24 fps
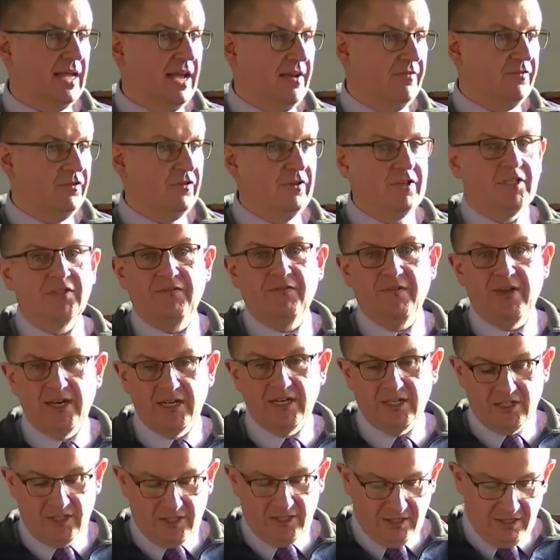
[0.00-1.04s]
After it's
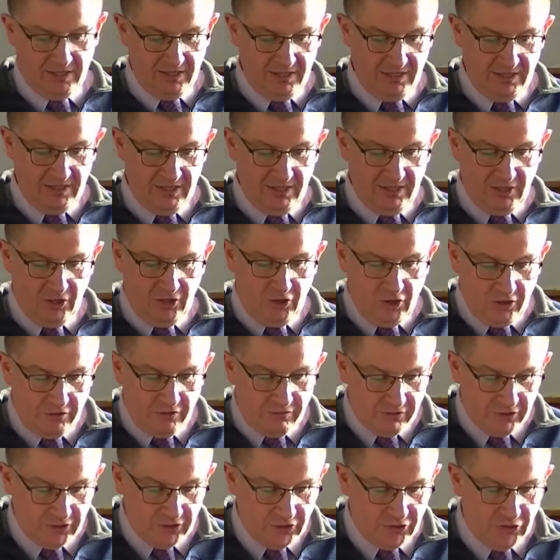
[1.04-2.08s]
finished,
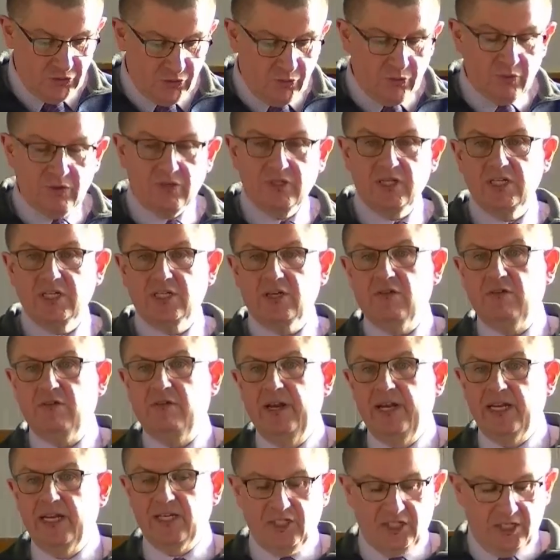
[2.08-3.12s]
God restores his
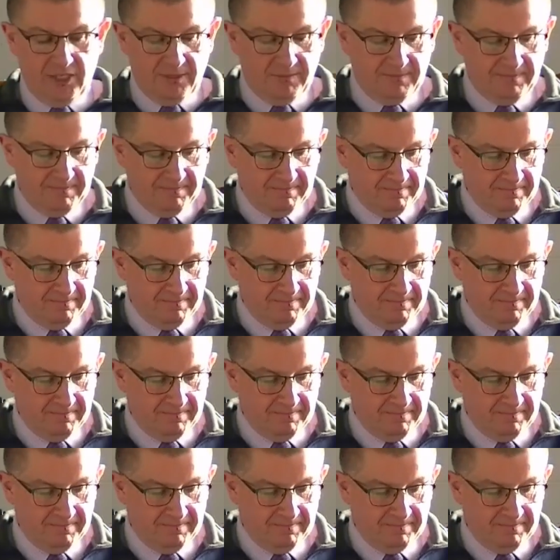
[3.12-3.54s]
creation.